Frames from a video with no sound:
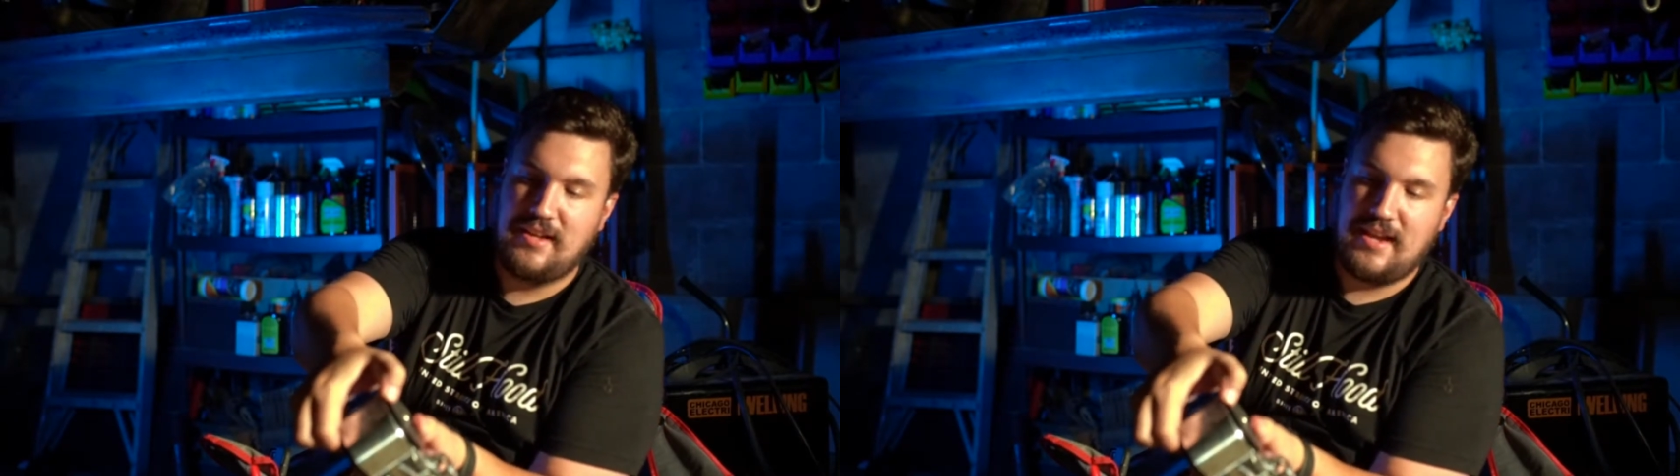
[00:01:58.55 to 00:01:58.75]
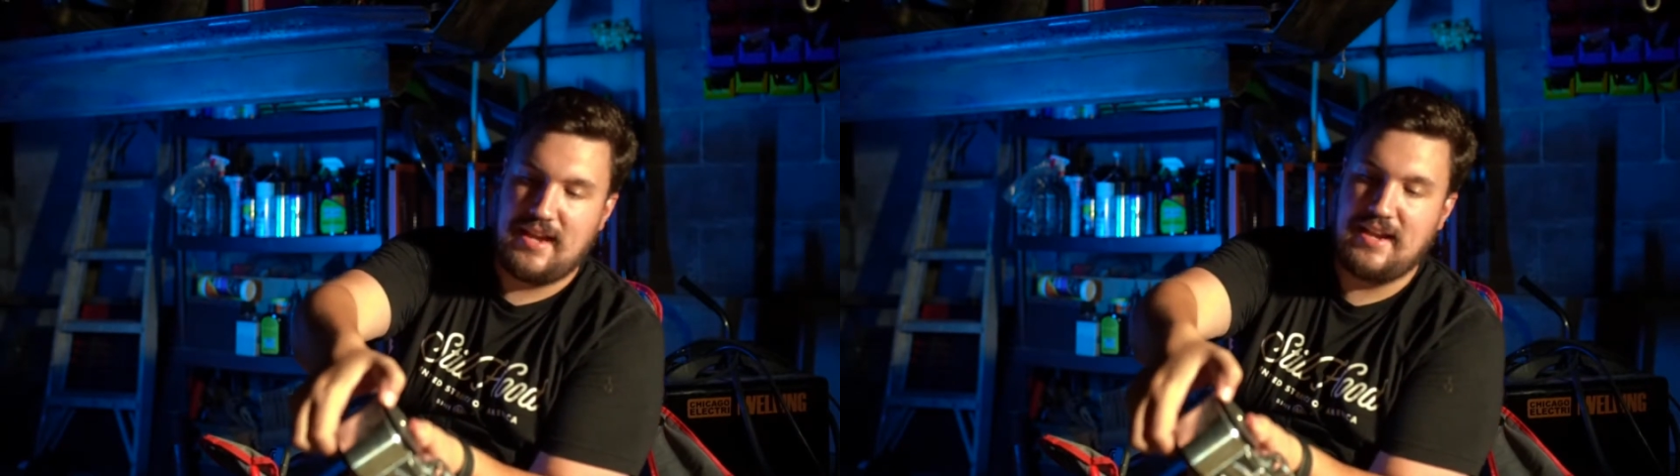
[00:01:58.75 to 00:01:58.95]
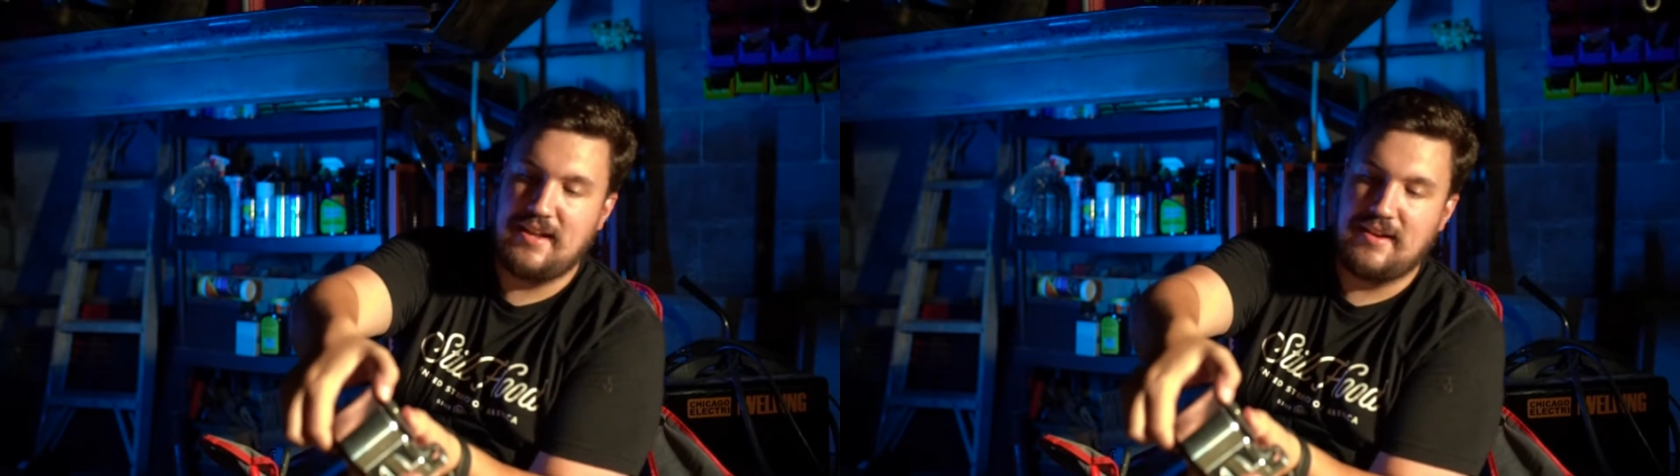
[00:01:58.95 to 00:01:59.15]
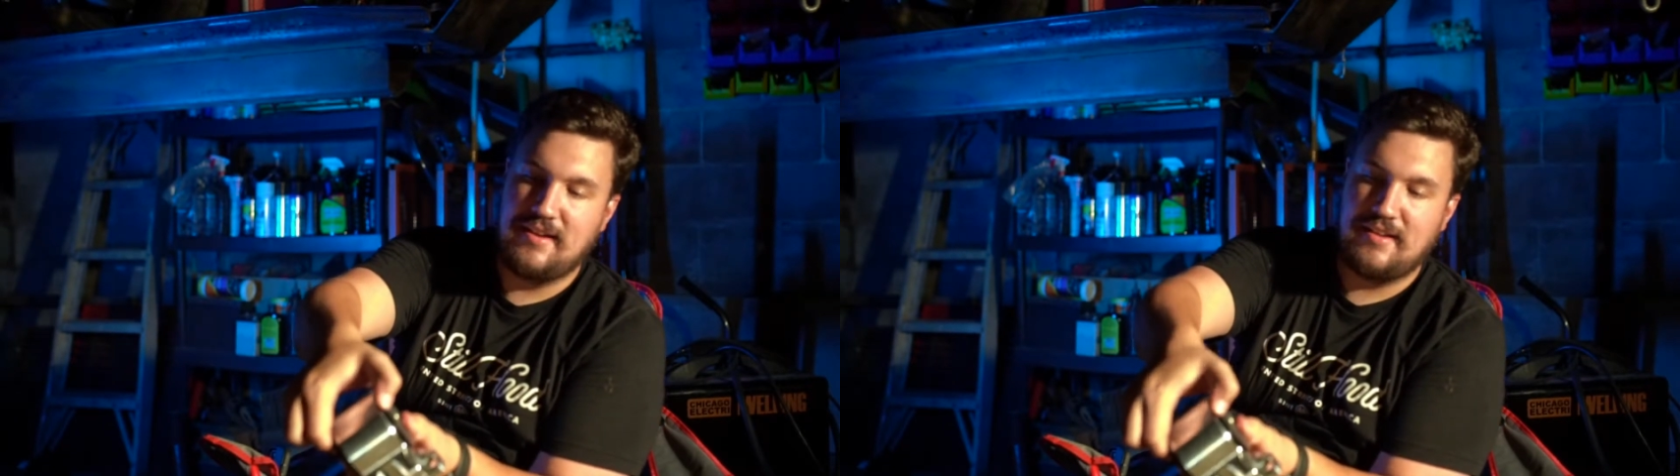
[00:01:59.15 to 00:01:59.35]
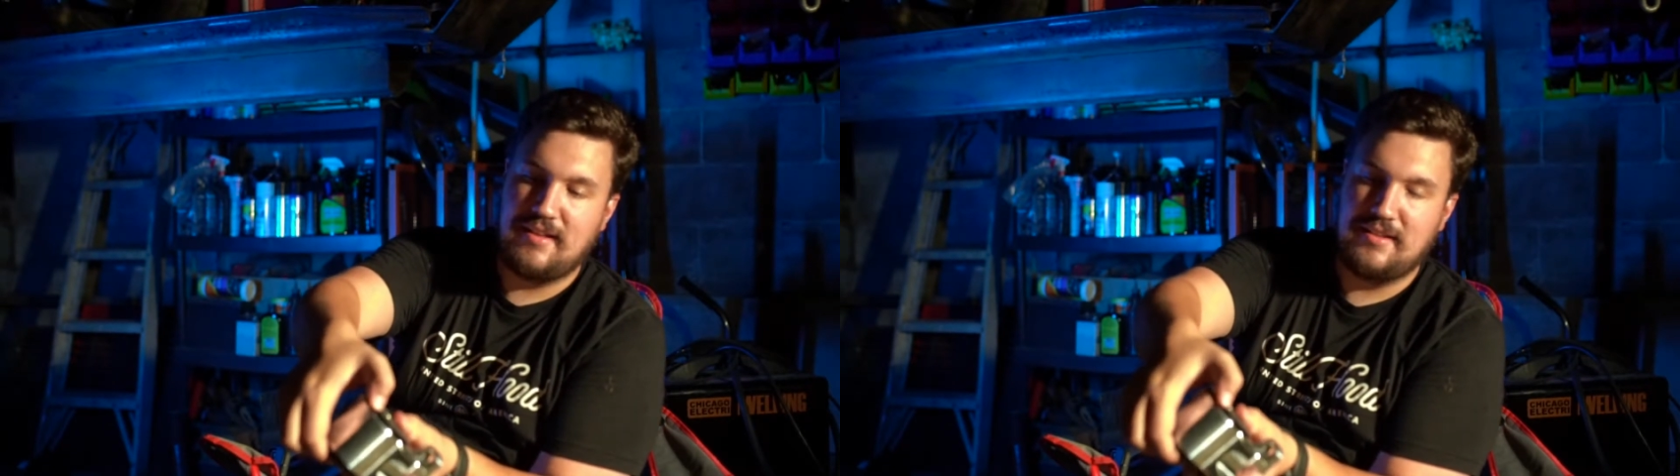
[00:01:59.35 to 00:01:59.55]
in
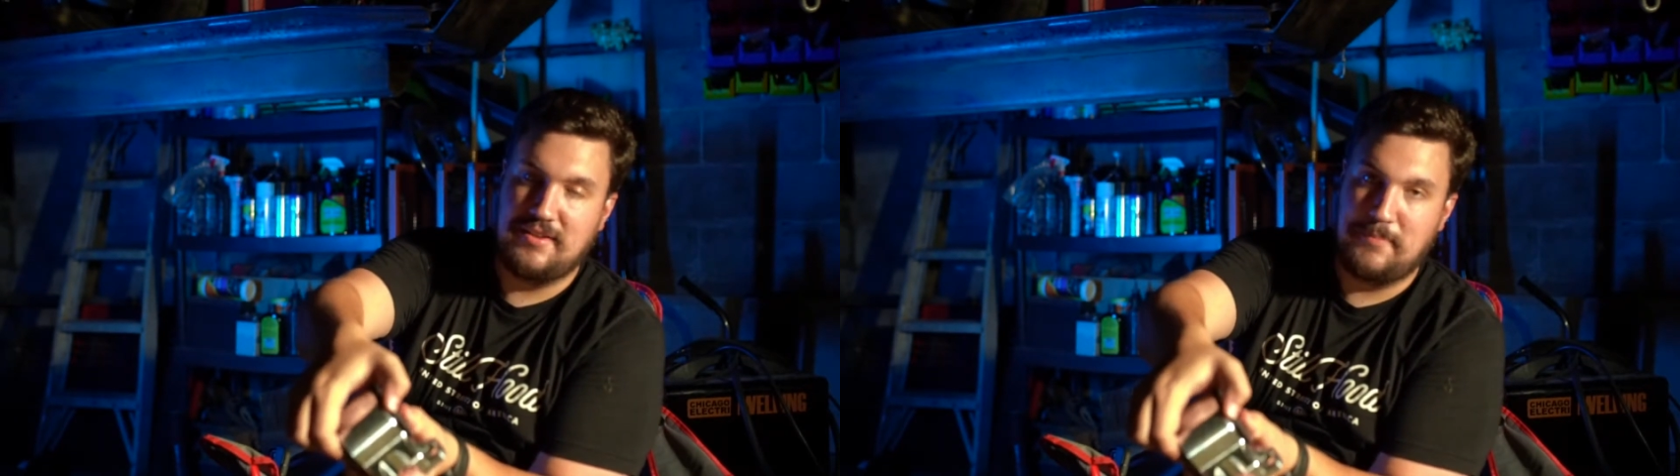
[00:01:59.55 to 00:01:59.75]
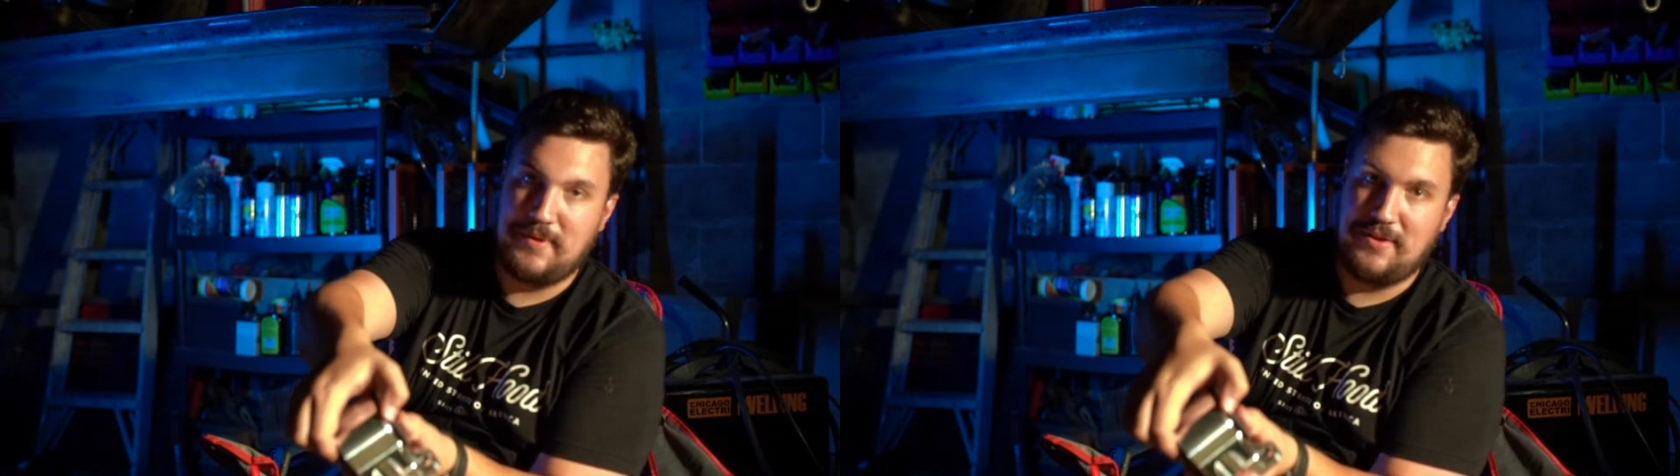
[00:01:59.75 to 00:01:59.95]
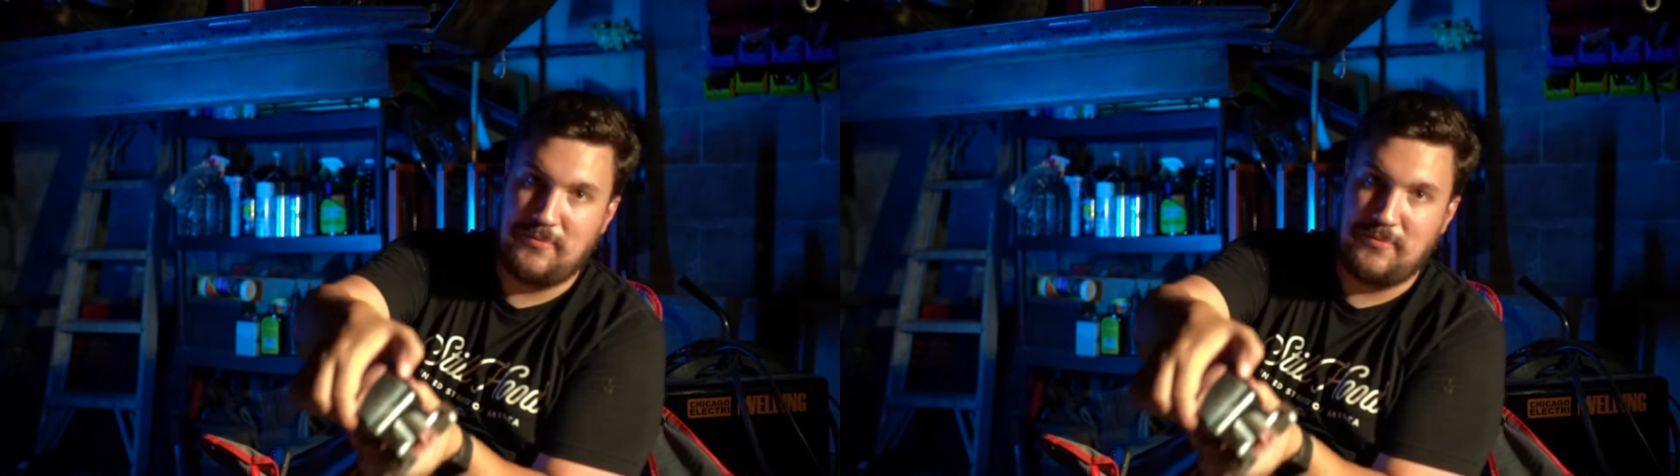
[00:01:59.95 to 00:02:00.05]
a little bit